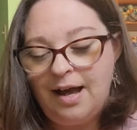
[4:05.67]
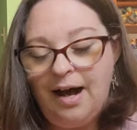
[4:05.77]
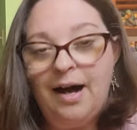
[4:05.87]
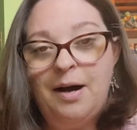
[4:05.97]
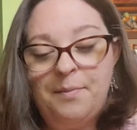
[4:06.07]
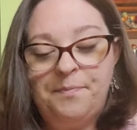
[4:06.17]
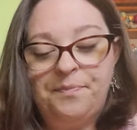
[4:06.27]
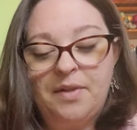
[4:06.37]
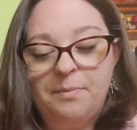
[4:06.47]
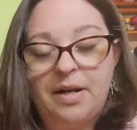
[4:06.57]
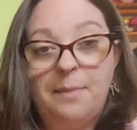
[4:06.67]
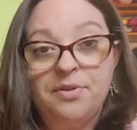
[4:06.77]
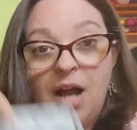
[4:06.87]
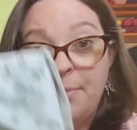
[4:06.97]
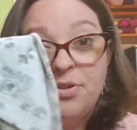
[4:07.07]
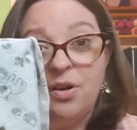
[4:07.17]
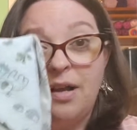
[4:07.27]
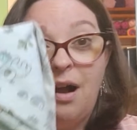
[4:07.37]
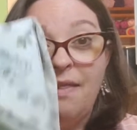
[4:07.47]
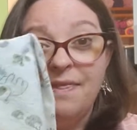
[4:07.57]
But I'm sure I
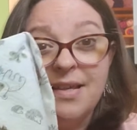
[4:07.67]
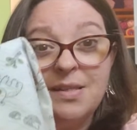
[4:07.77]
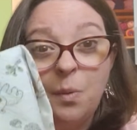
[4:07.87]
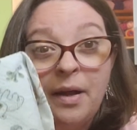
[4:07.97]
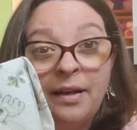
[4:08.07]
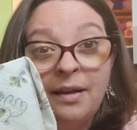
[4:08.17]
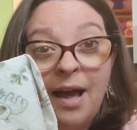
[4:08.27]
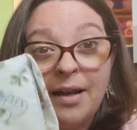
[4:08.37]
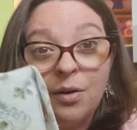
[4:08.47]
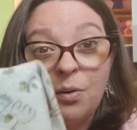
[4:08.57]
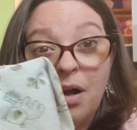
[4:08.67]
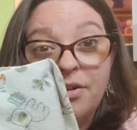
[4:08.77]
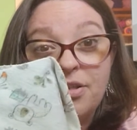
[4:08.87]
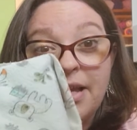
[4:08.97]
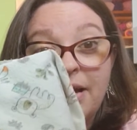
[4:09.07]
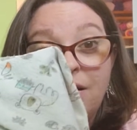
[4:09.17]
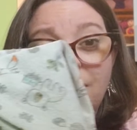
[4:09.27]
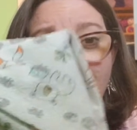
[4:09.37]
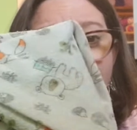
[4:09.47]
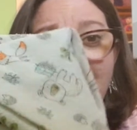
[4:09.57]
got this one at a garage
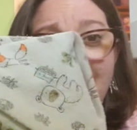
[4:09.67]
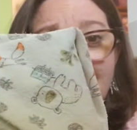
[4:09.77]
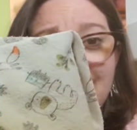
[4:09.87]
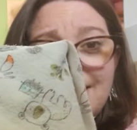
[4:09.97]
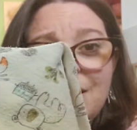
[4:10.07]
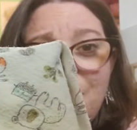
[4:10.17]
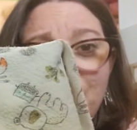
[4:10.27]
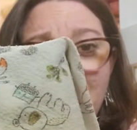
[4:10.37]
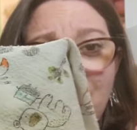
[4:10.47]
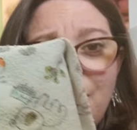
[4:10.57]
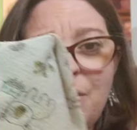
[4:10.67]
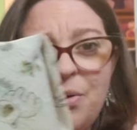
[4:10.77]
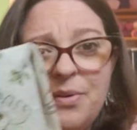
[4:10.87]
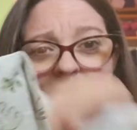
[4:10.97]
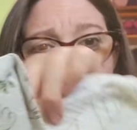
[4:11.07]
sale. It's so cute.